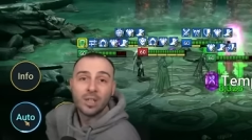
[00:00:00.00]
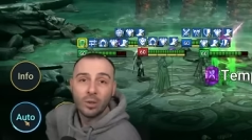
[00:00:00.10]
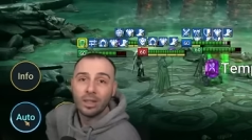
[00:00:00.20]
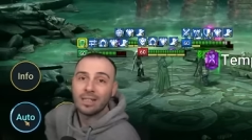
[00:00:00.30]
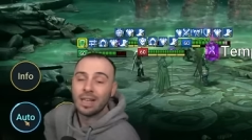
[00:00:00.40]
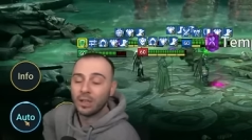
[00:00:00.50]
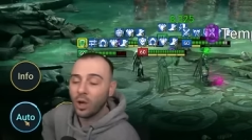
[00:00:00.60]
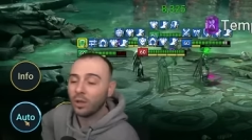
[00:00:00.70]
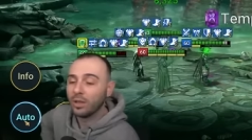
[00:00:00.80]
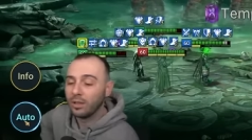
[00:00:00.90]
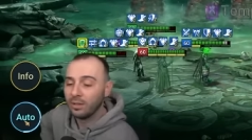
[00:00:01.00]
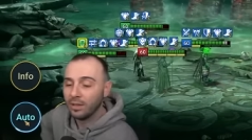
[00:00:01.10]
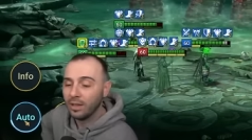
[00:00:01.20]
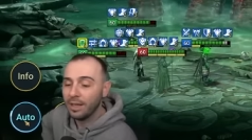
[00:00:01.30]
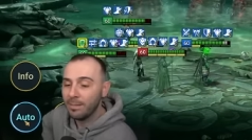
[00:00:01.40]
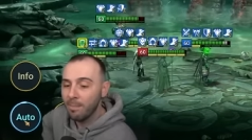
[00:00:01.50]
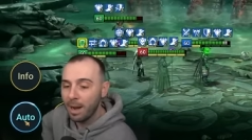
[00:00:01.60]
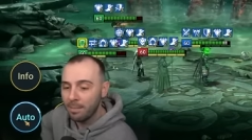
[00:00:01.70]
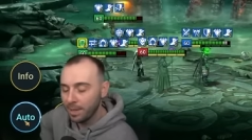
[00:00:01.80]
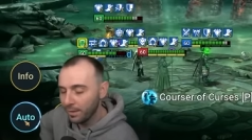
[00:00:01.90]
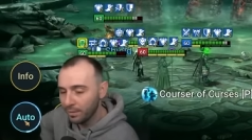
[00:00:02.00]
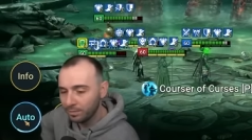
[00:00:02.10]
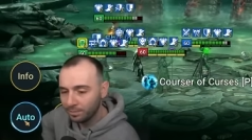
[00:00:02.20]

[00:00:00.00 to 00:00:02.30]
good as I thought uh, it might be, you know?